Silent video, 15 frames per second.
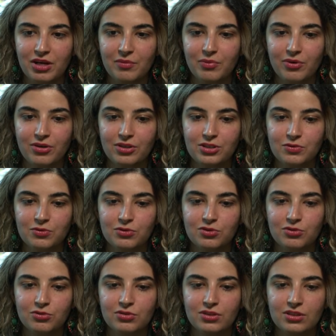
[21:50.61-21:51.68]
opponents would
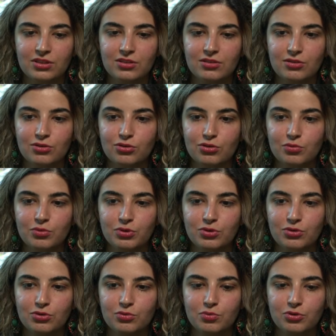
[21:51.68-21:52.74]
do this super,
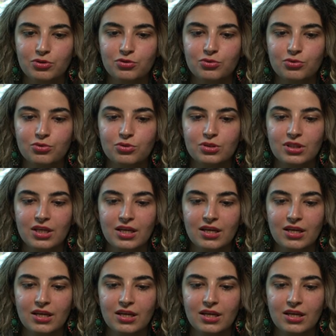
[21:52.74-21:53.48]
super cool